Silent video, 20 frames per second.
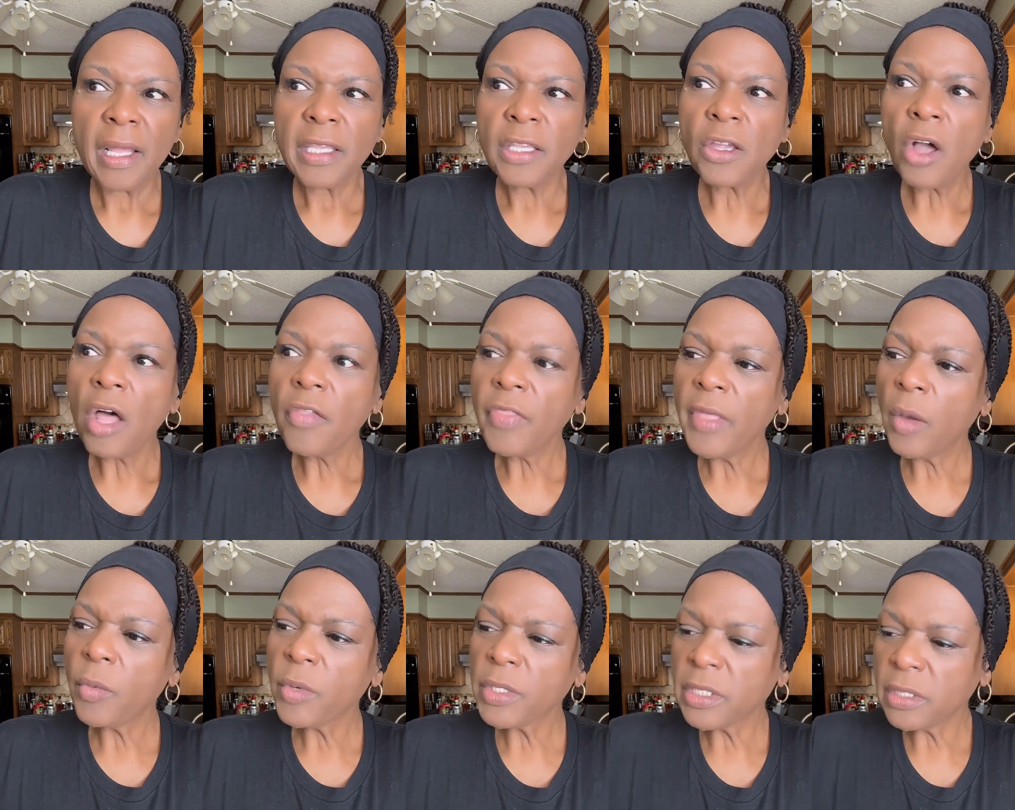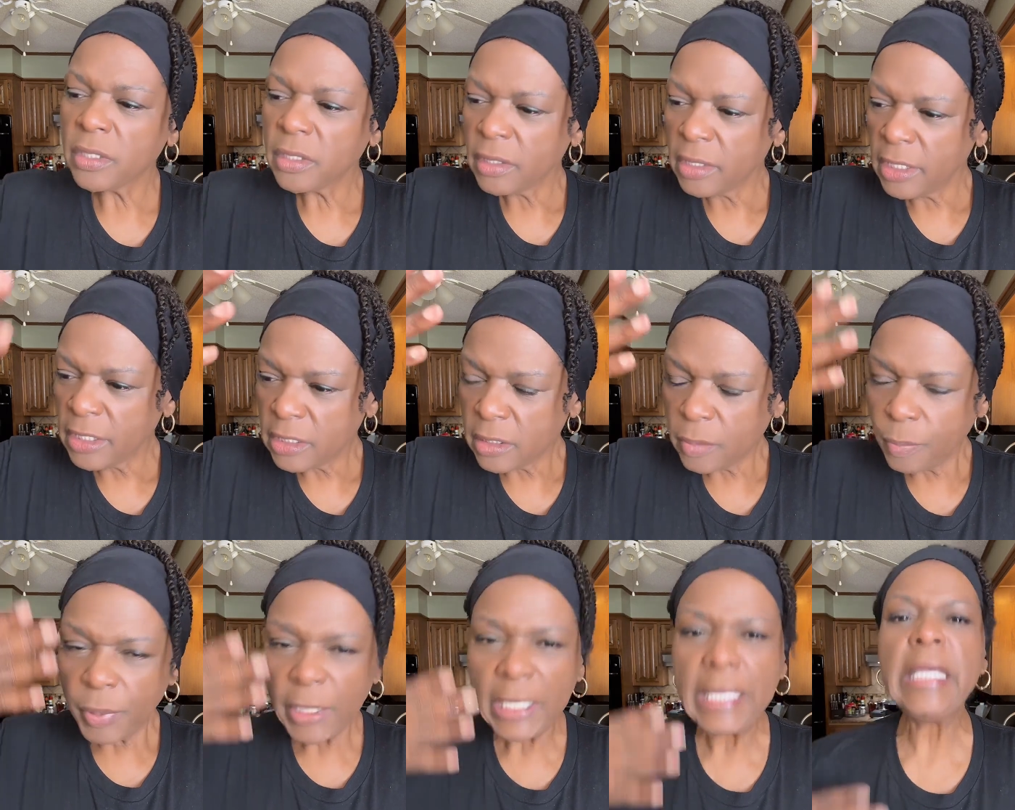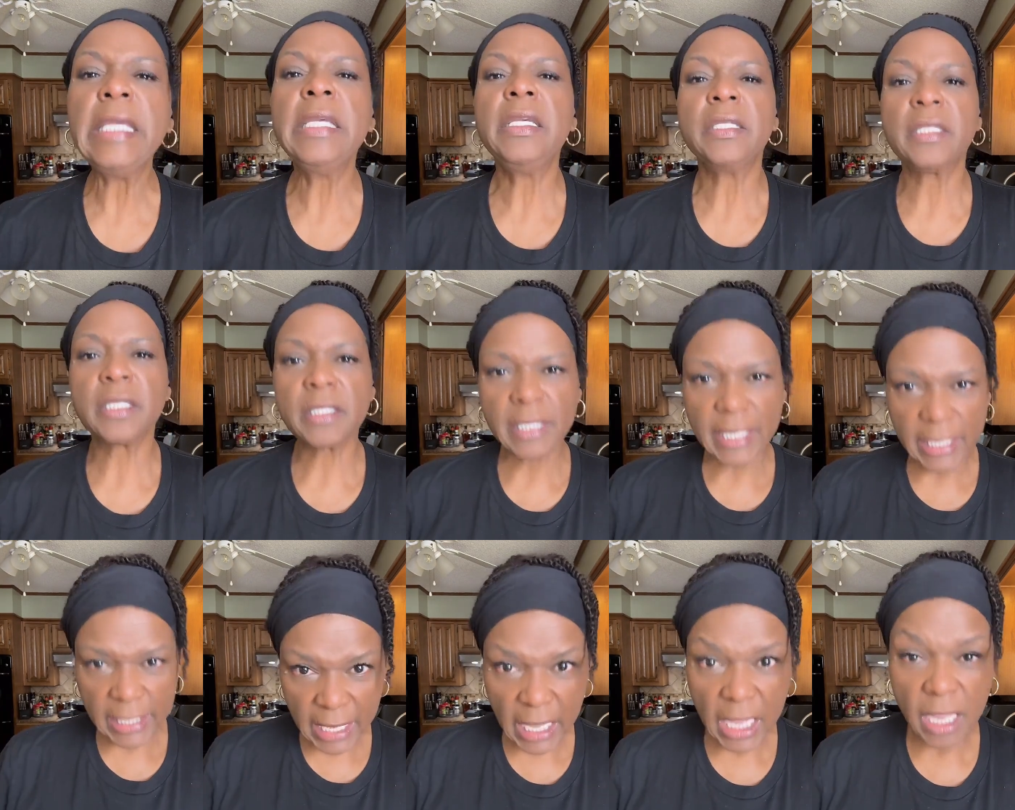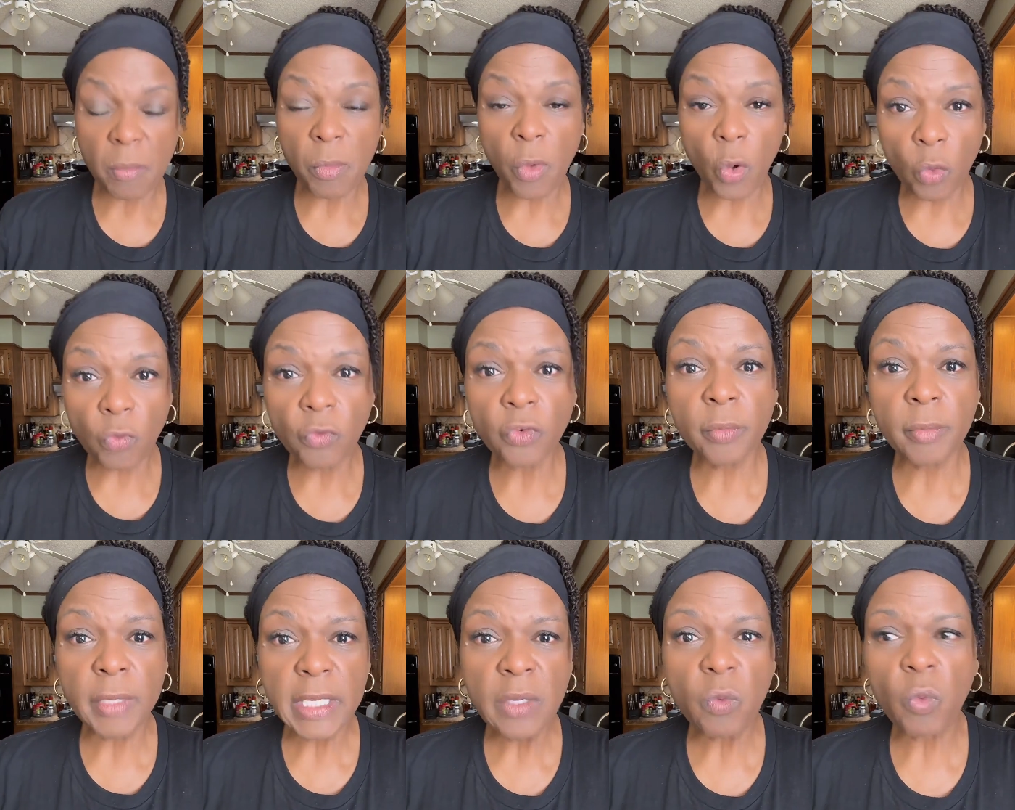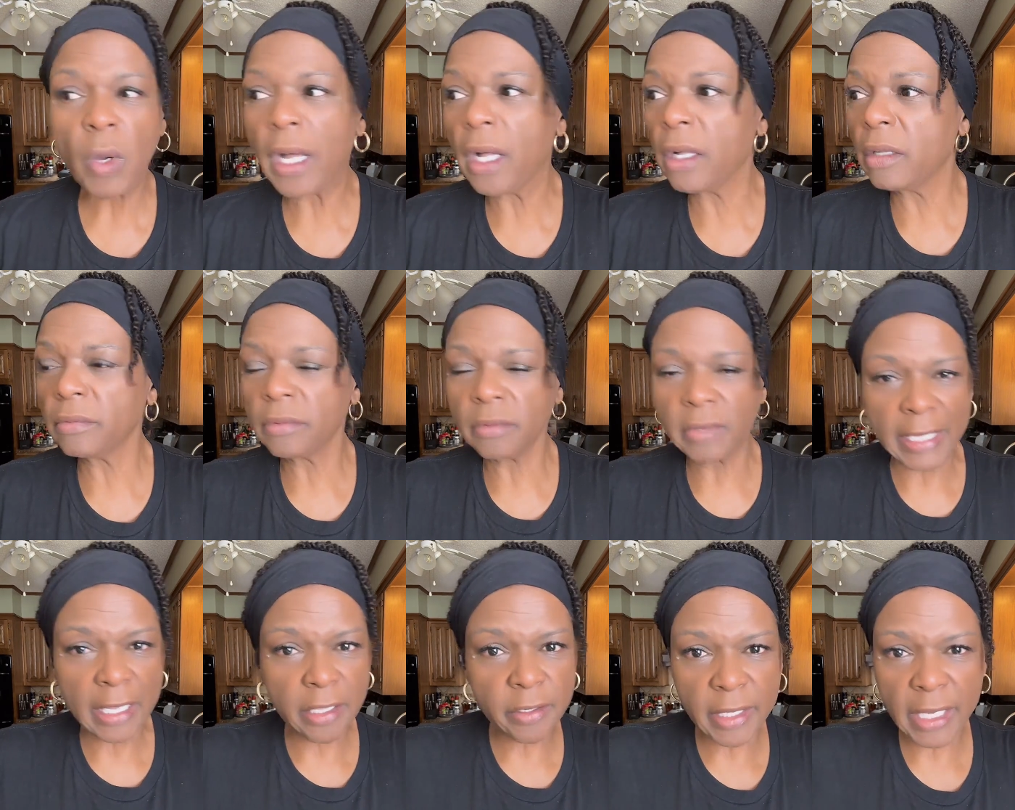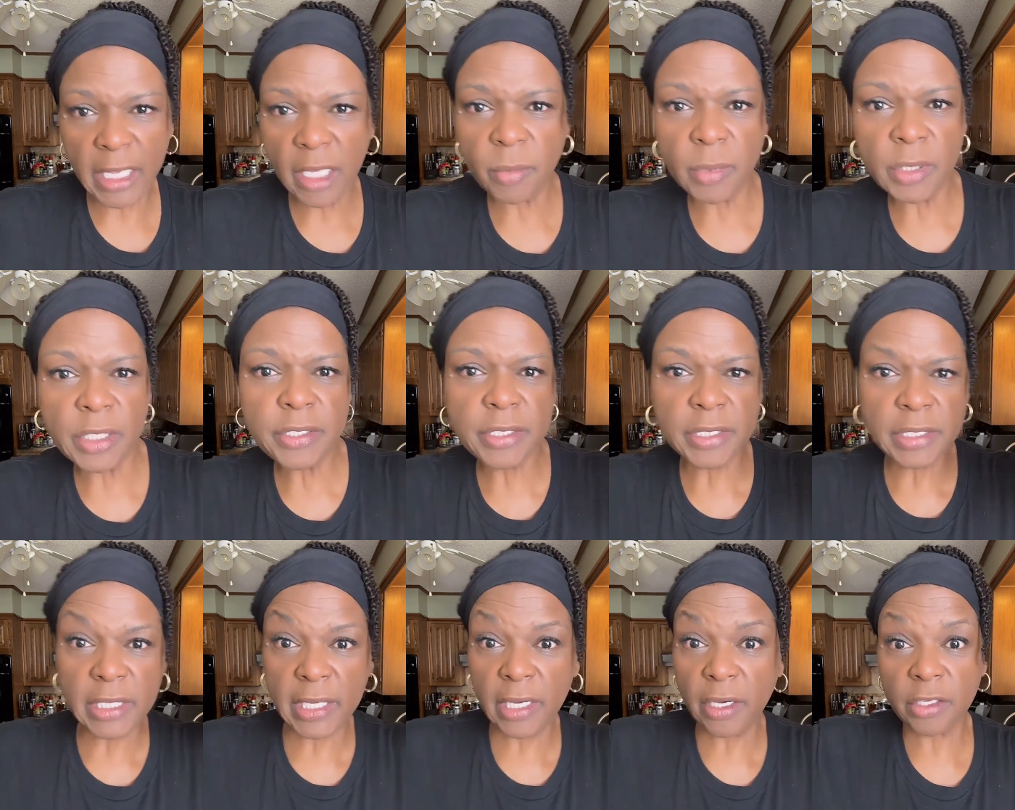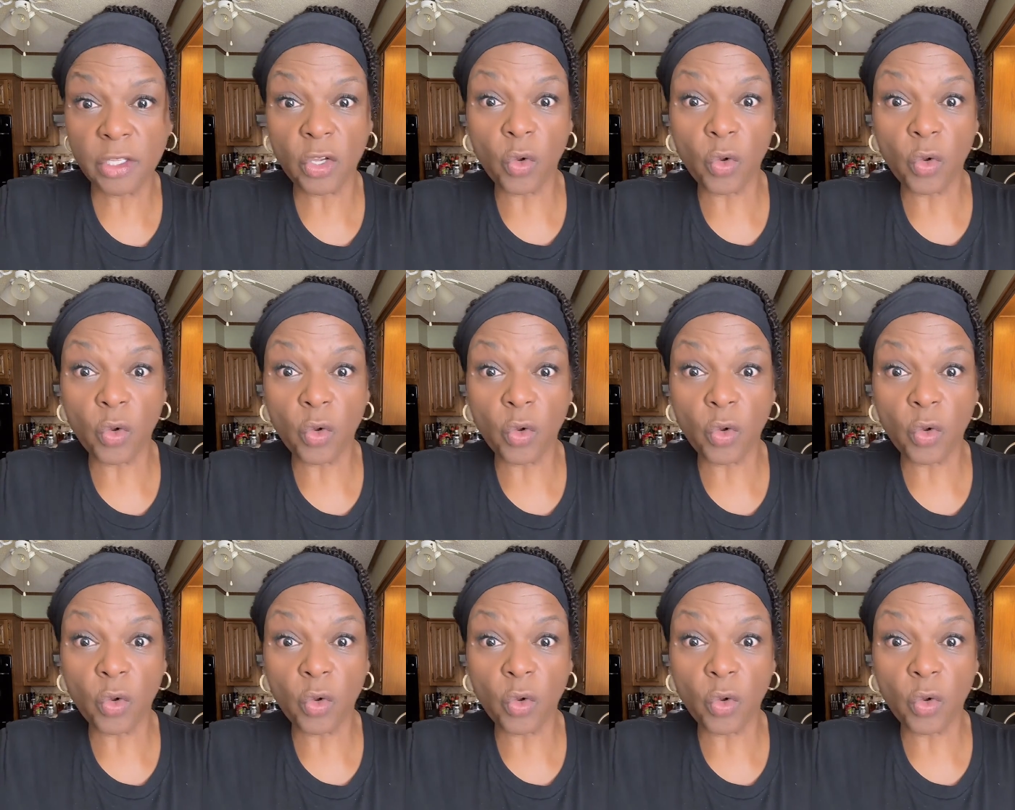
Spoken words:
Y'all, there was this peace that came over me while now the ambulance is there.